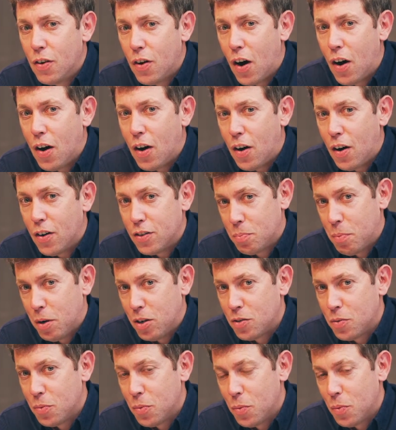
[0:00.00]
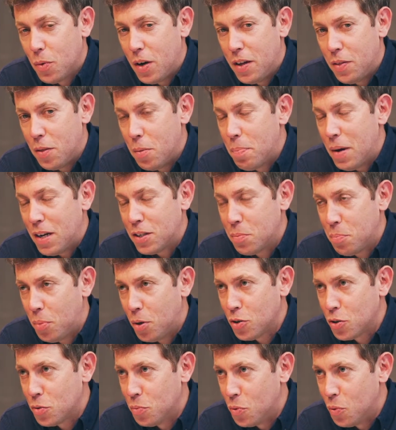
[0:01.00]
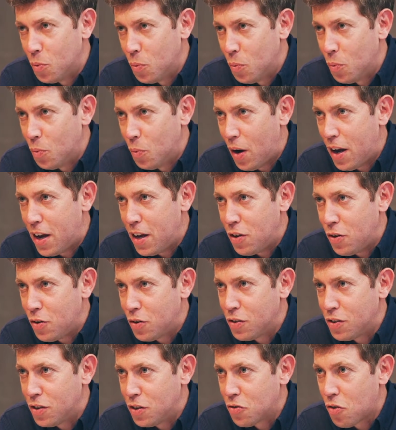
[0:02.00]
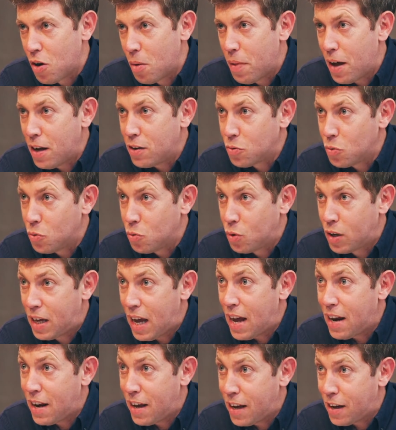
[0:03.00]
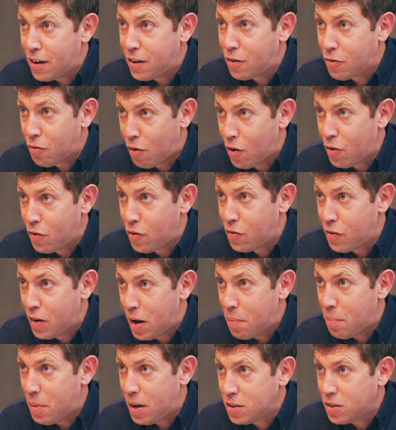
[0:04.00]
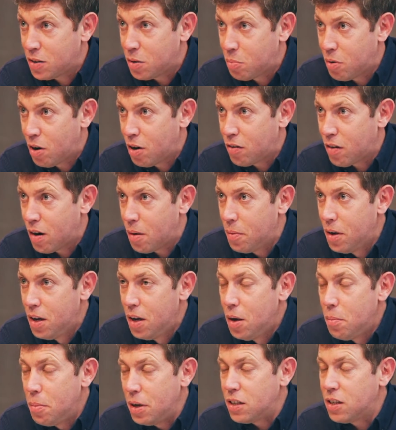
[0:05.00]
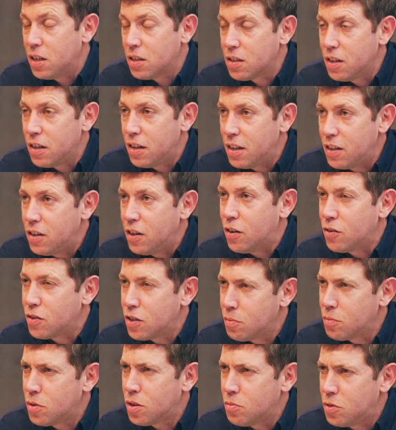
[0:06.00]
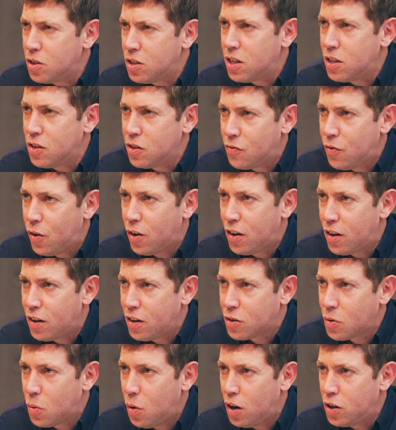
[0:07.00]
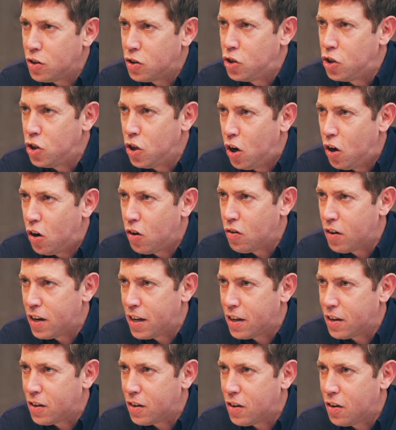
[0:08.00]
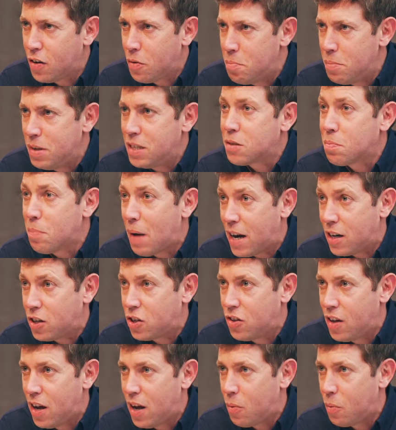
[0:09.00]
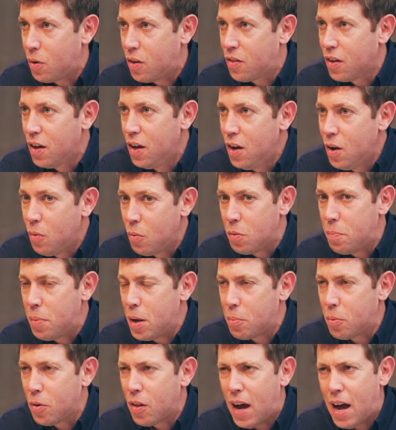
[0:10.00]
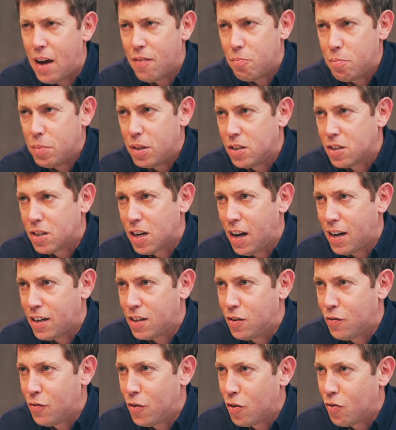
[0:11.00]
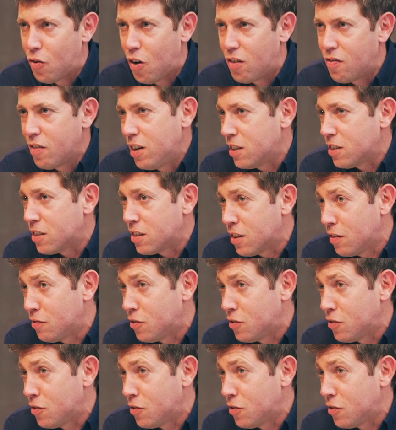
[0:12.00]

I suppose in the best possible way you could describe that as organic growth of an ambassador program. But it does, sometimes you tend to find that there's quite a jarring kind of mismatch there with people that haven't been selected for the right reasons.